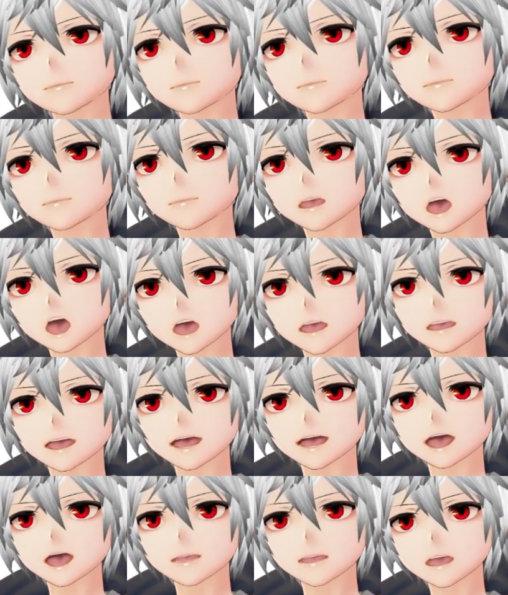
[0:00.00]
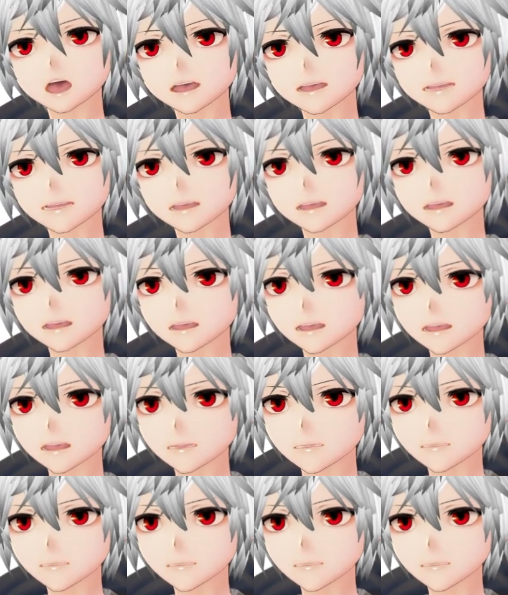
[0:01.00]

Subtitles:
So for controller,